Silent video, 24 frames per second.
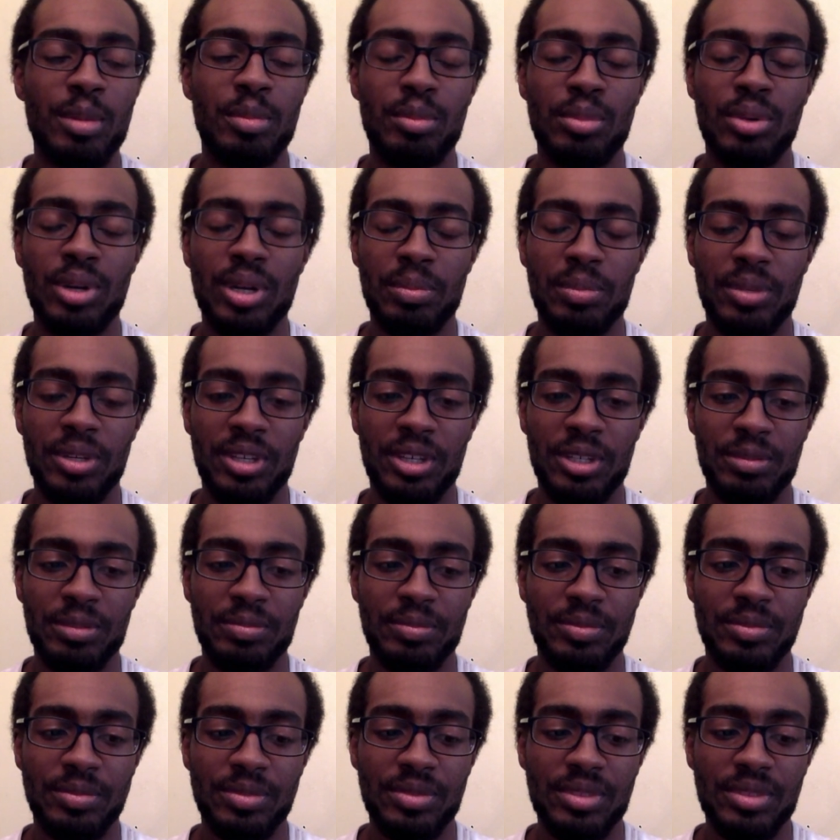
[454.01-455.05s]
Point being,
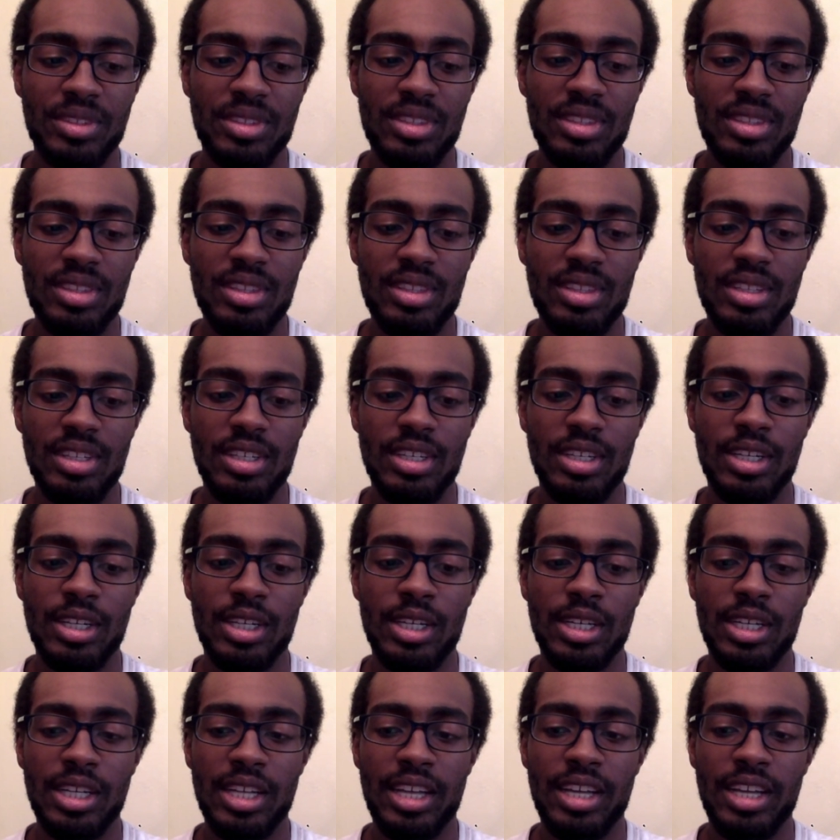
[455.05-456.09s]

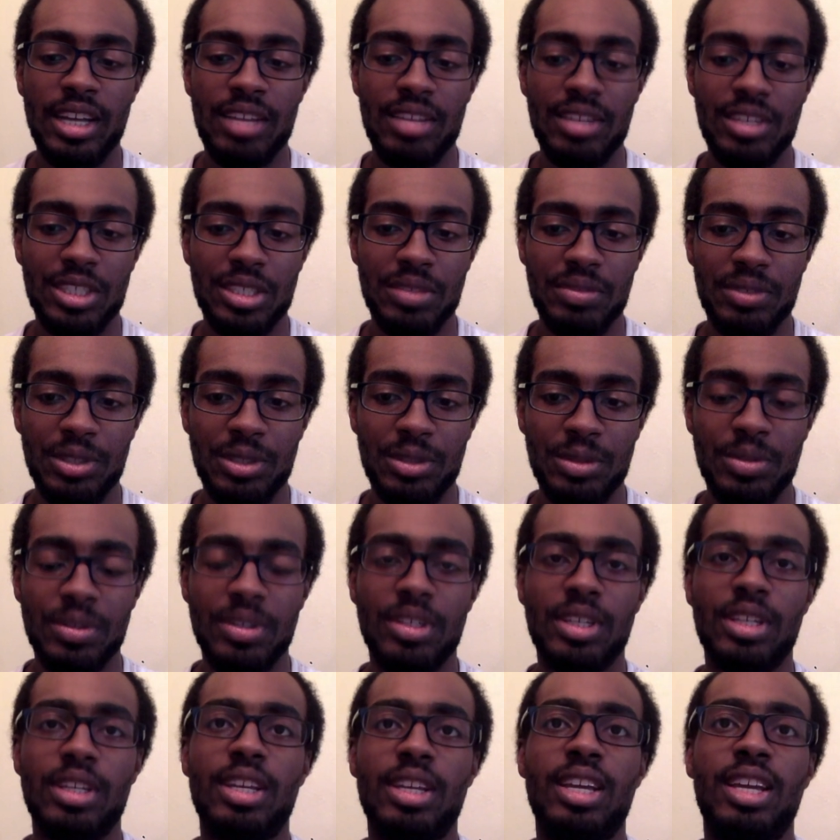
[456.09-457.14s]
I got the interview,
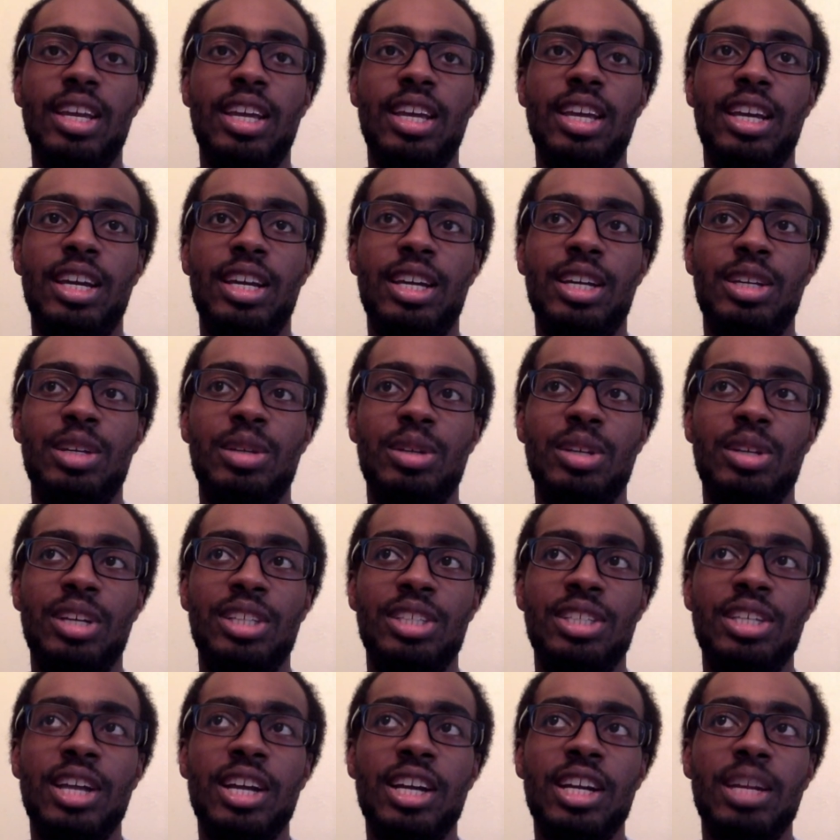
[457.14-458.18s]
and
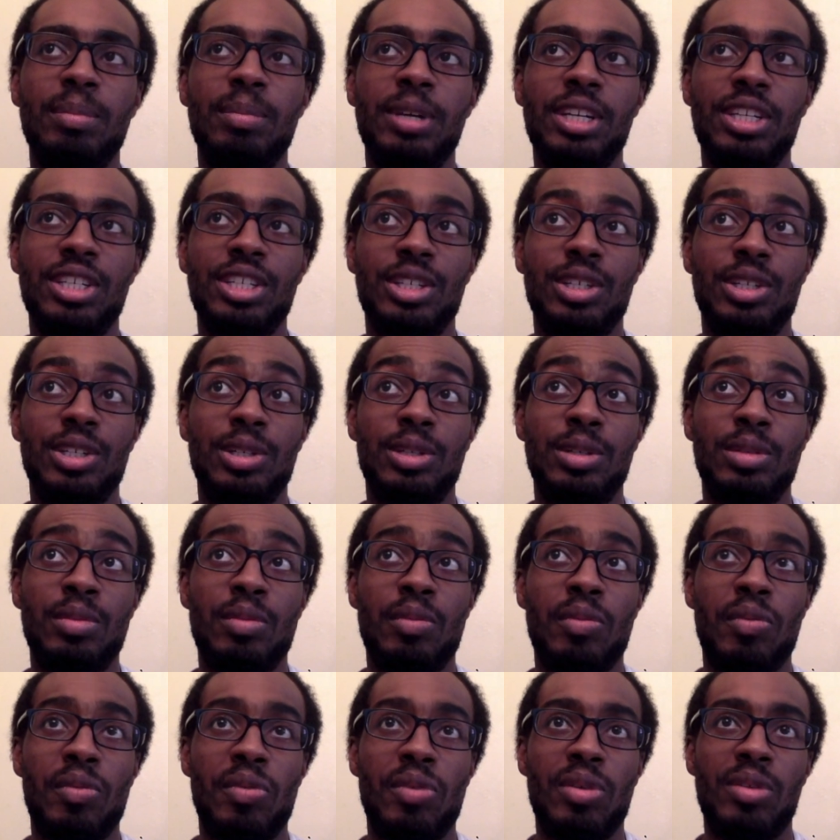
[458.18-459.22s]
it's not going to be till
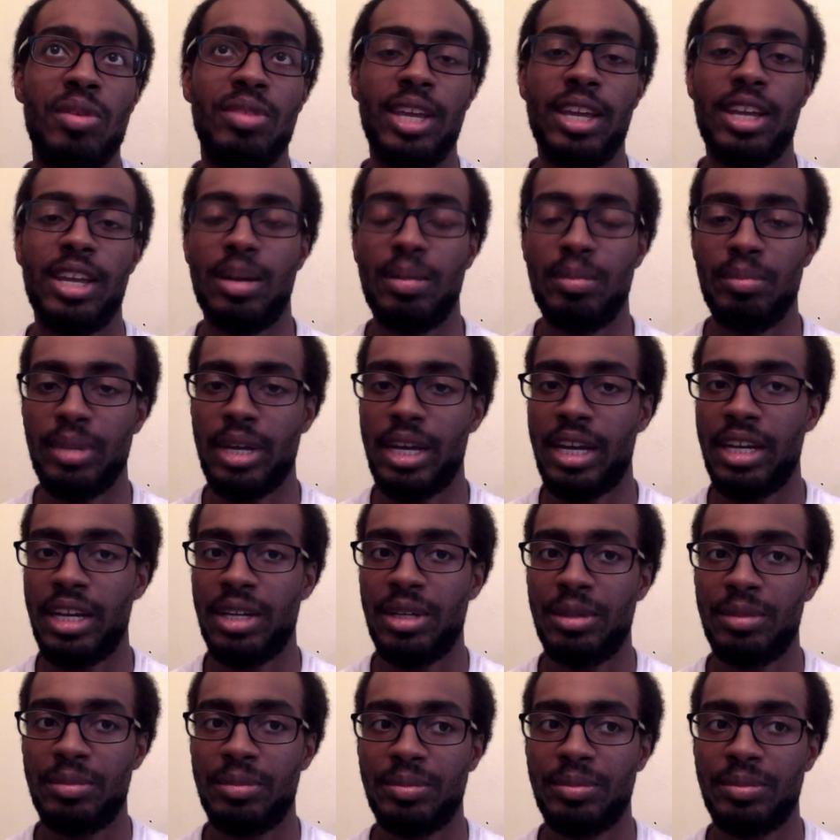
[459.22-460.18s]
they come back.